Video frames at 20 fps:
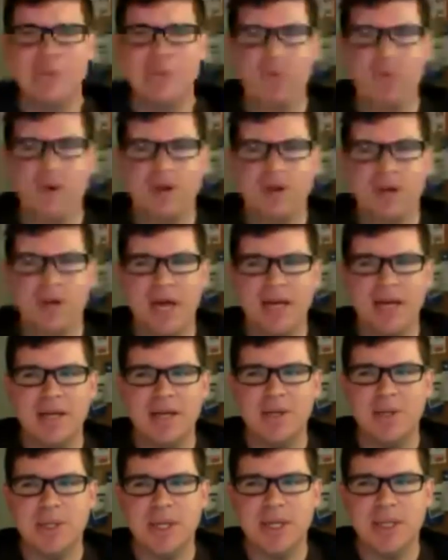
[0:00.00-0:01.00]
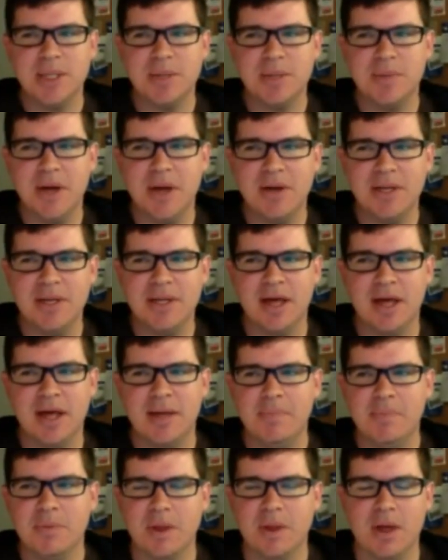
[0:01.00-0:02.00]
We're kind of just about at
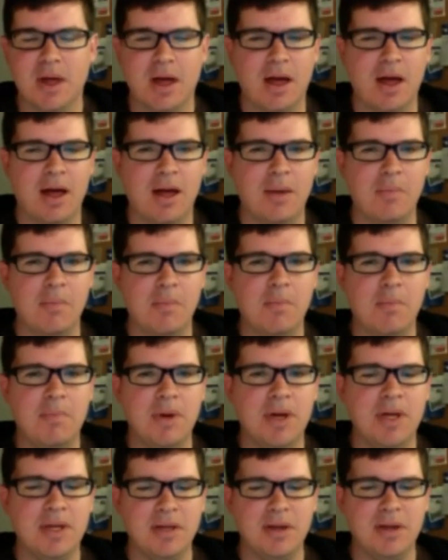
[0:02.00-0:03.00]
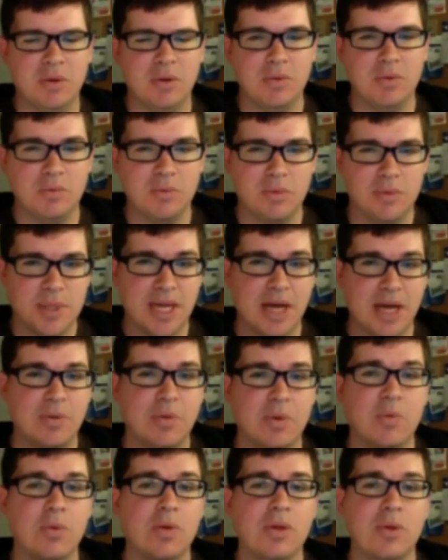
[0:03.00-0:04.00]
time. But,
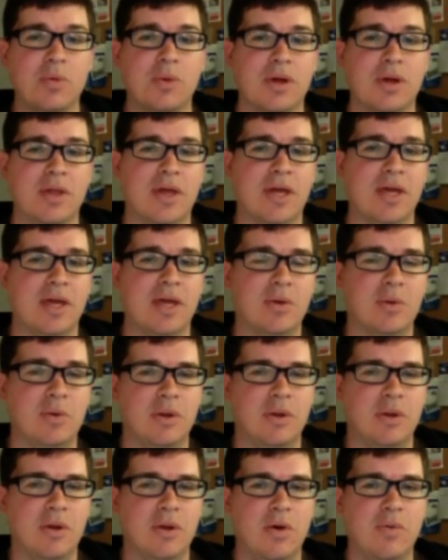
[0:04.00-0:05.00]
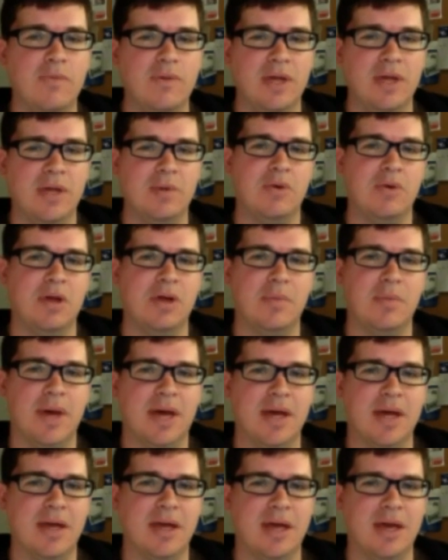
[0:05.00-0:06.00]
Zach, we really want to thank you, and hopefully can bring you
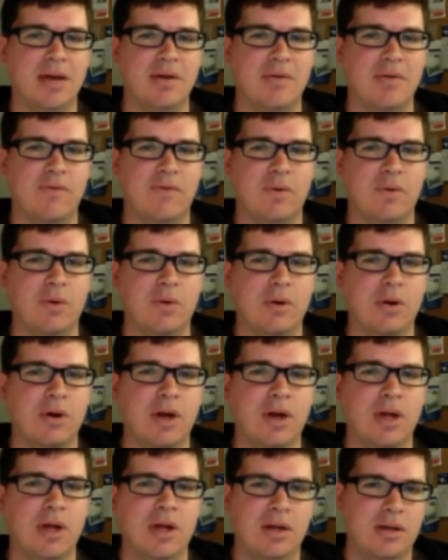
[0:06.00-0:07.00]
back again for